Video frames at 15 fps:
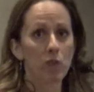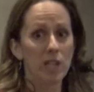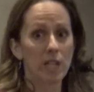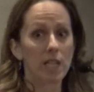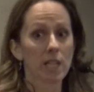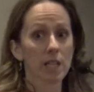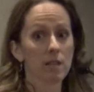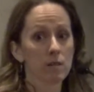
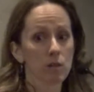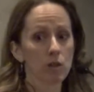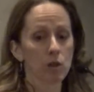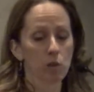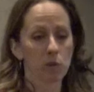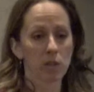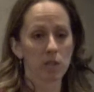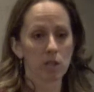eat
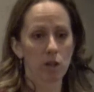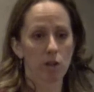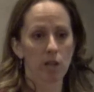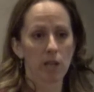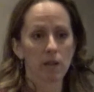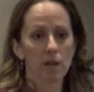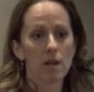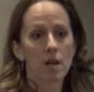gluten and
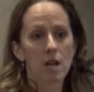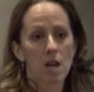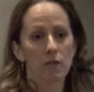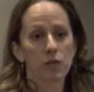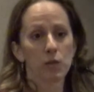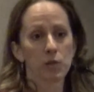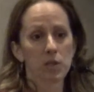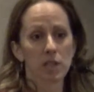dairy,
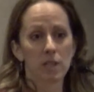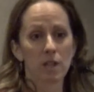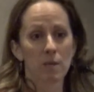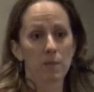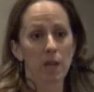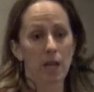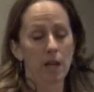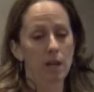if you see them